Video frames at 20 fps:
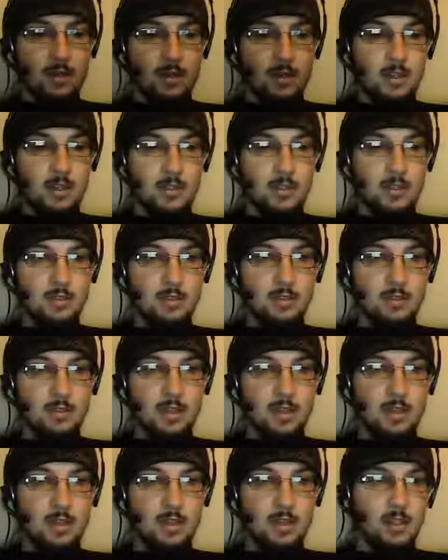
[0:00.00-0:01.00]

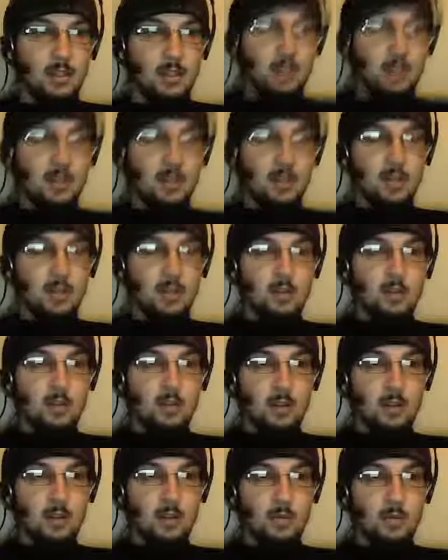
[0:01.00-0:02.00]
History,
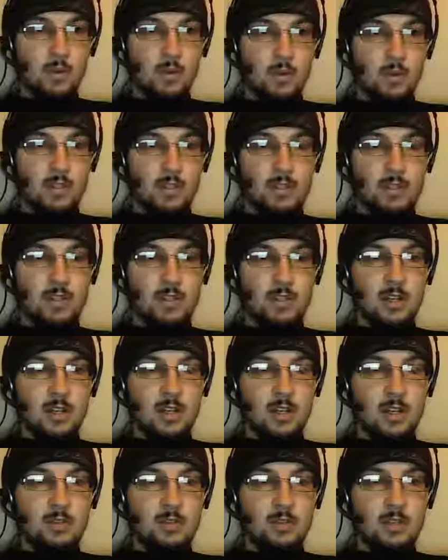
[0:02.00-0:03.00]
while it was a
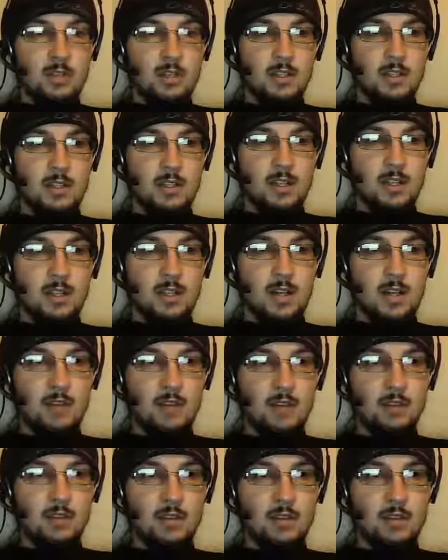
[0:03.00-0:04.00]
genre, it didn't
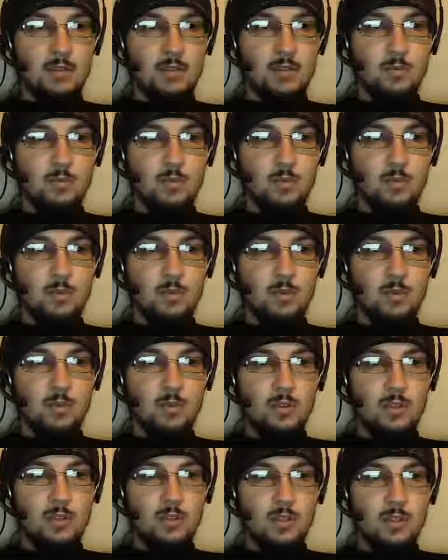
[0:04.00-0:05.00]
have all these
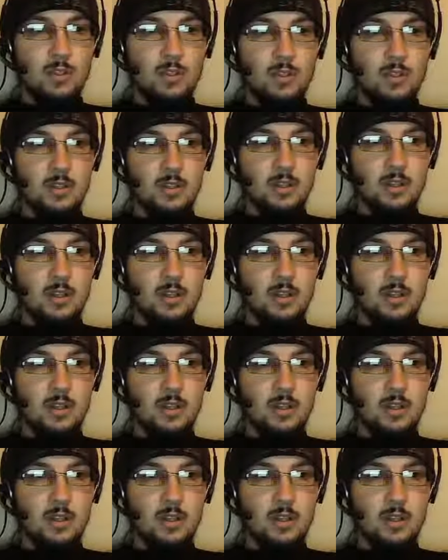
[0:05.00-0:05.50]
rules.